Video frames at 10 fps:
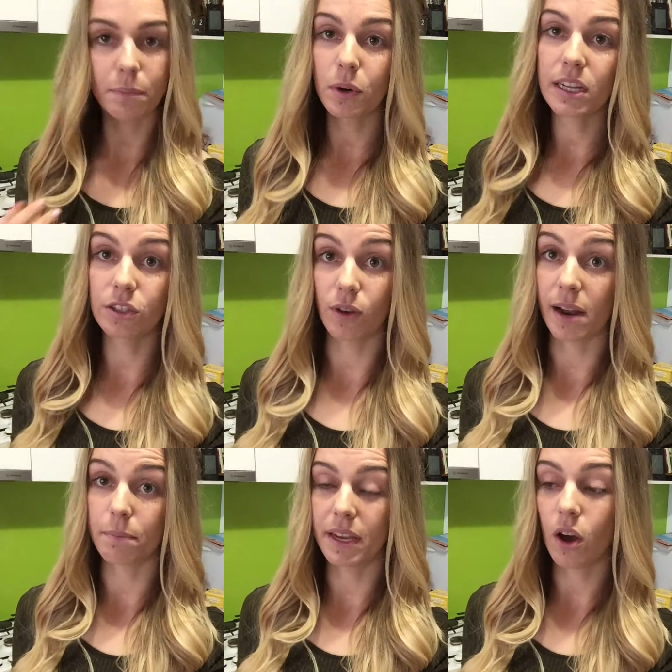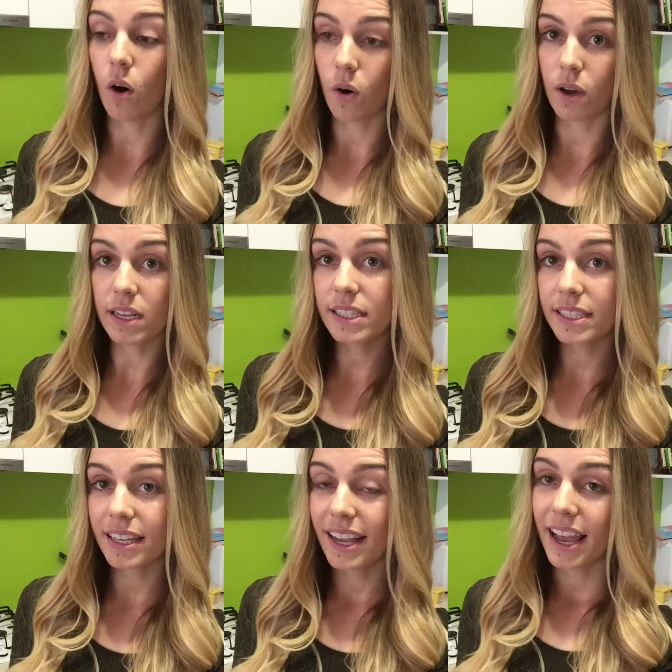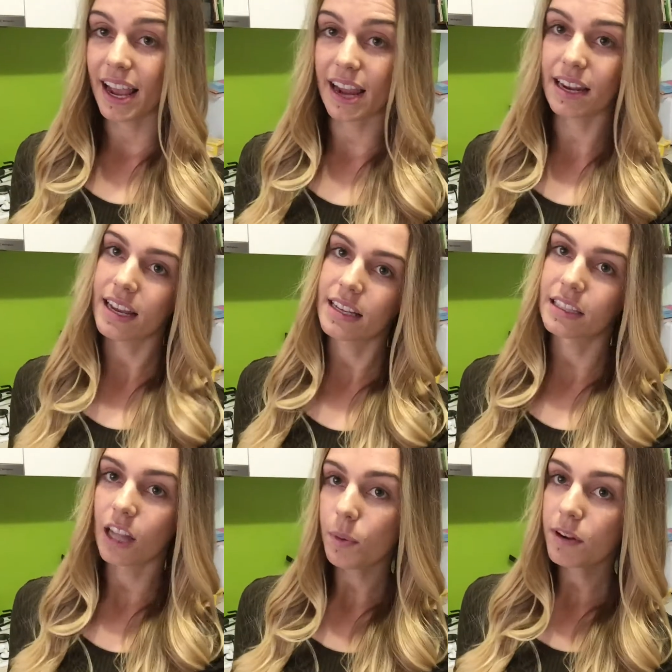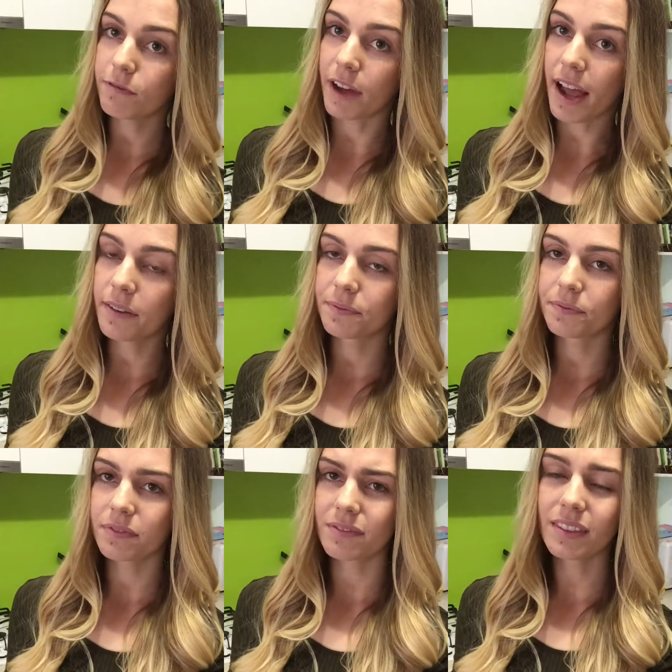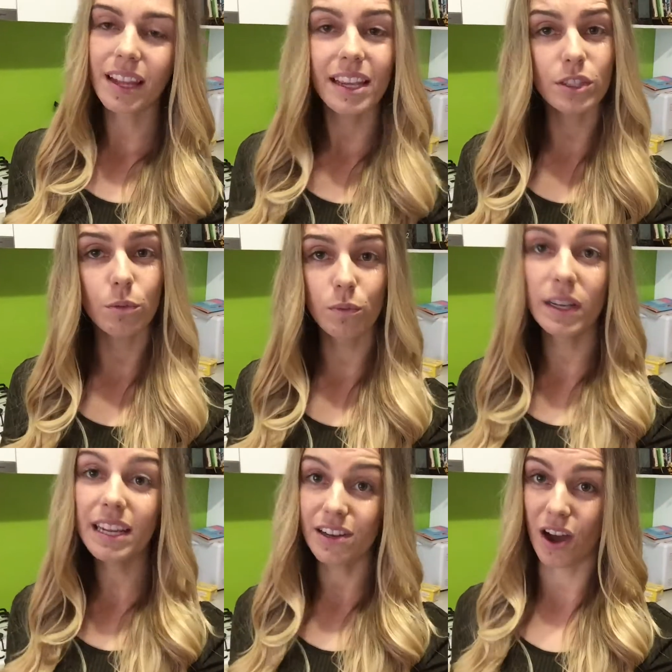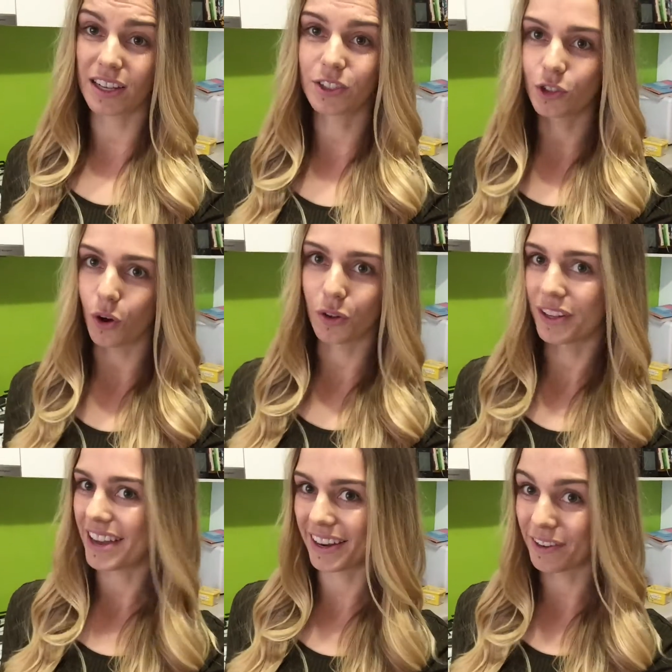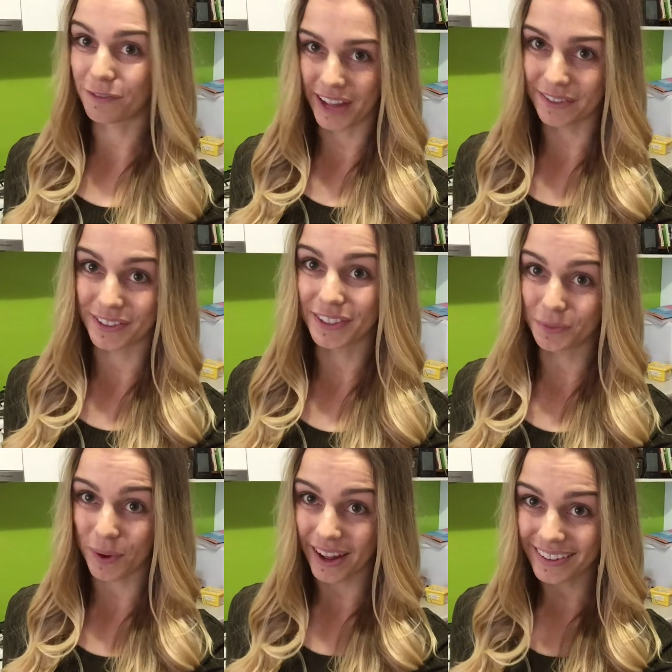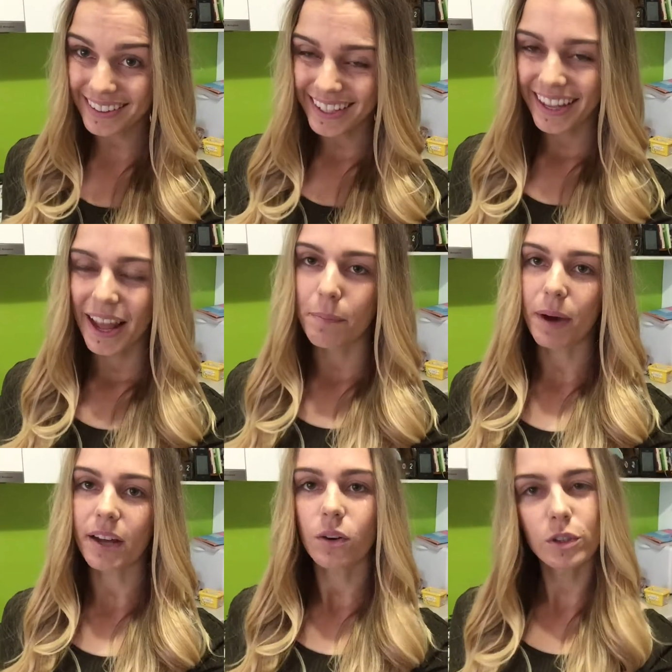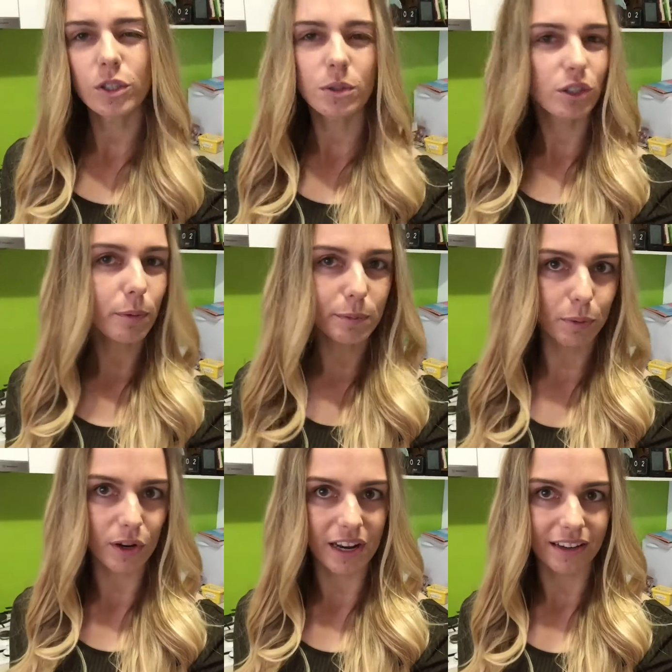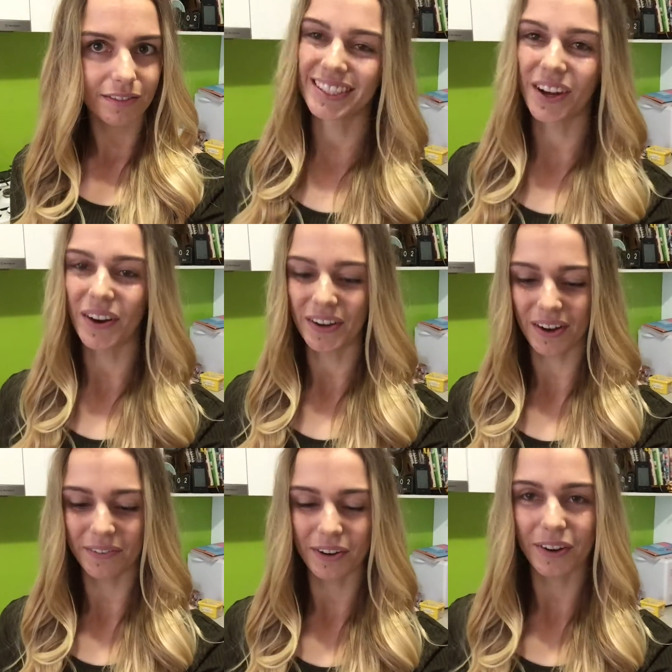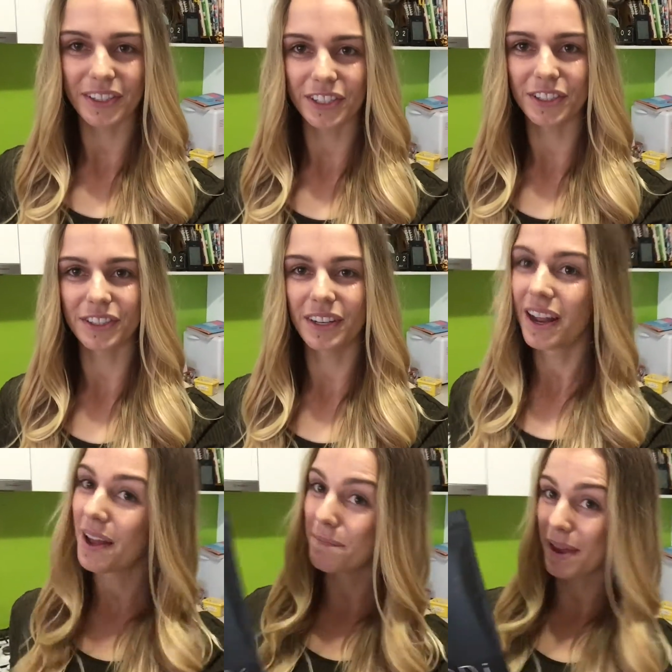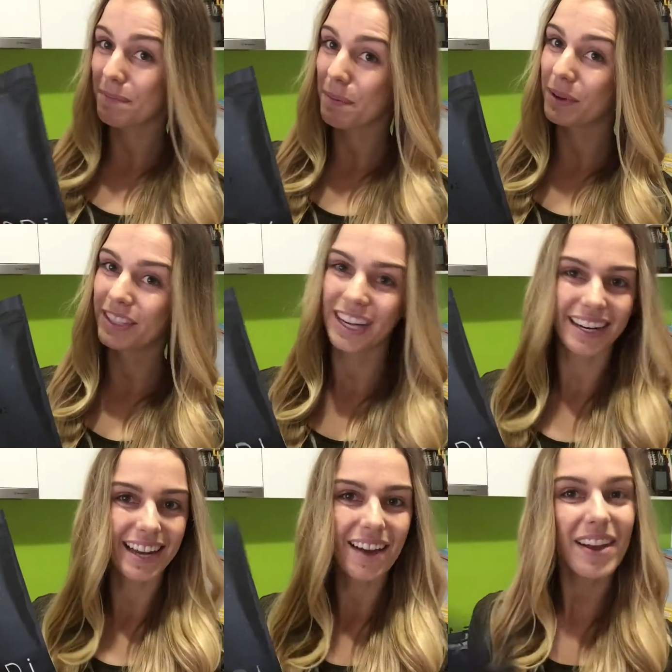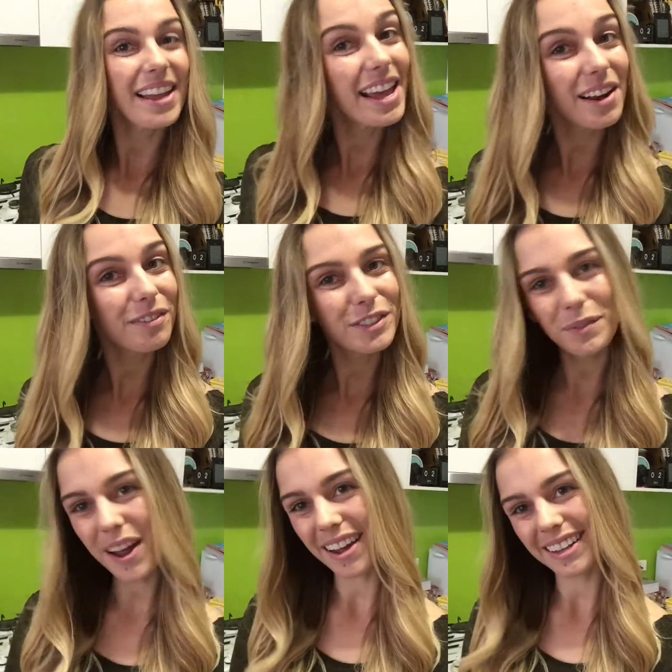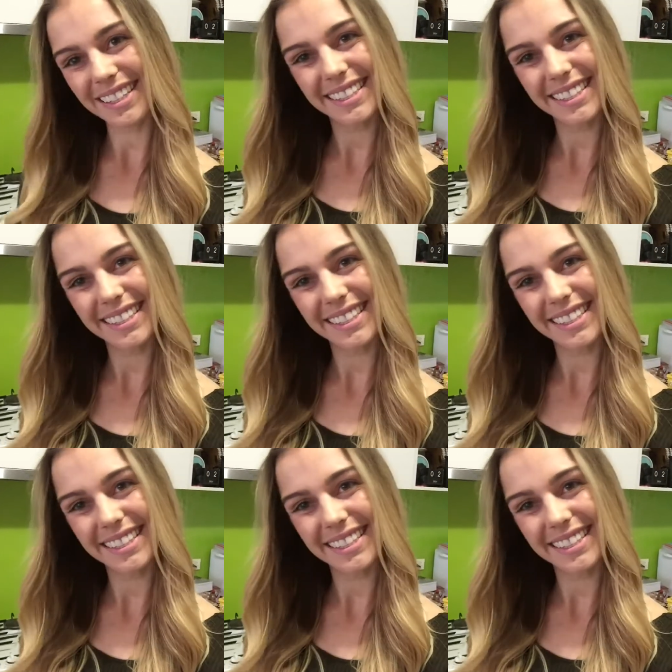The body is great because it is low in fat. It's a really nice chocolate nutty flavor as well, but also it stops bloating. So I'm going to make my body shake now and head off to work.